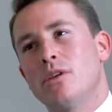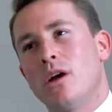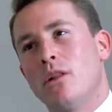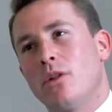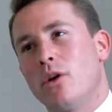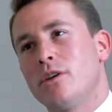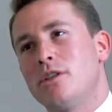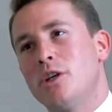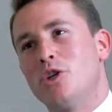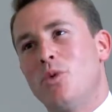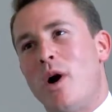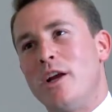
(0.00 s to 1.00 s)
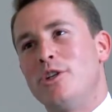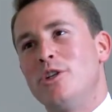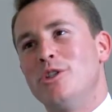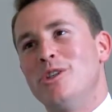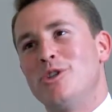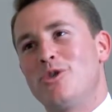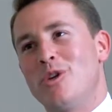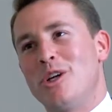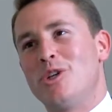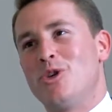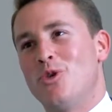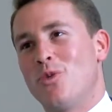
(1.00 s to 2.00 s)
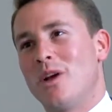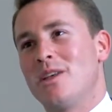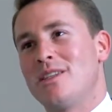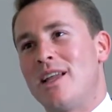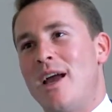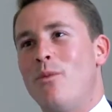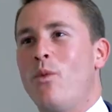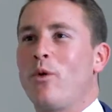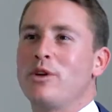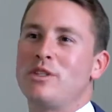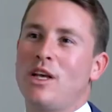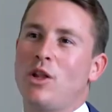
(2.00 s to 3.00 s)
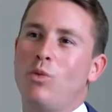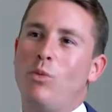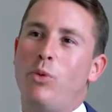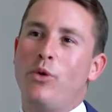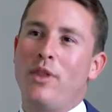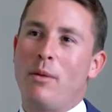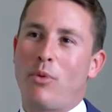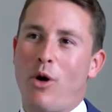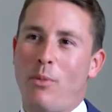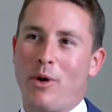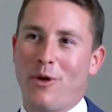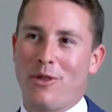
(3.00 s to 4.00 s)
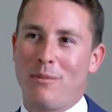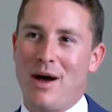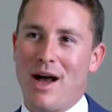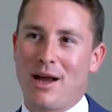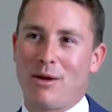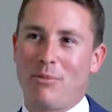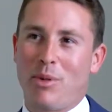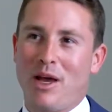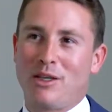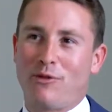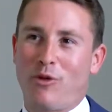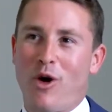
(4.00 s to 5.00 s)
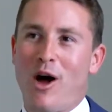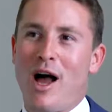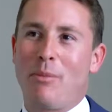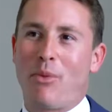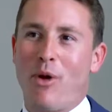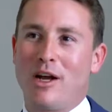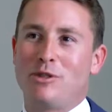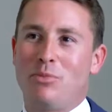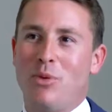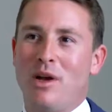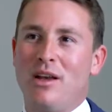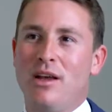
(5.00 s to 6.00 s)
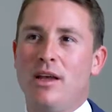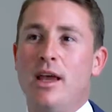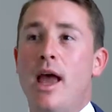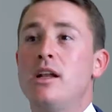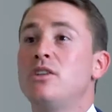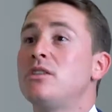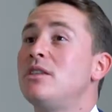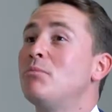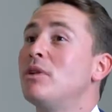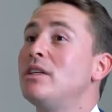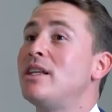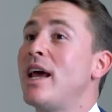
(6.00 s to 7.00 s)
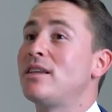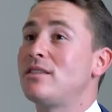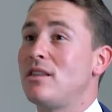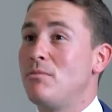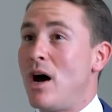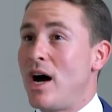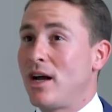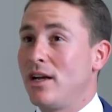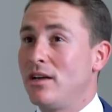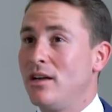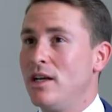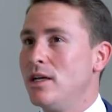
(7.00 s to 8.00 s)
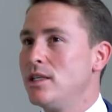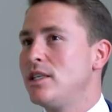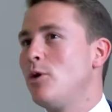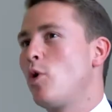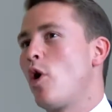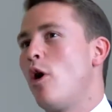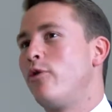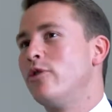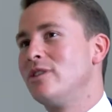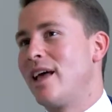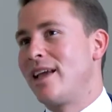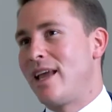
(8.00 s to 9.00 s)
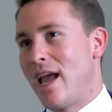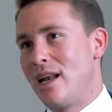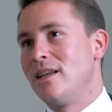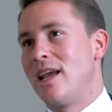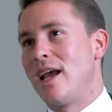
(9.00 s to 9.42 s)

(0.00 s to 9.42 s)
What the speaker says: is a lot of situations in traditional real estate where a seller will put their property on the marketplace for a high price point and just simply test the market, see what offers they can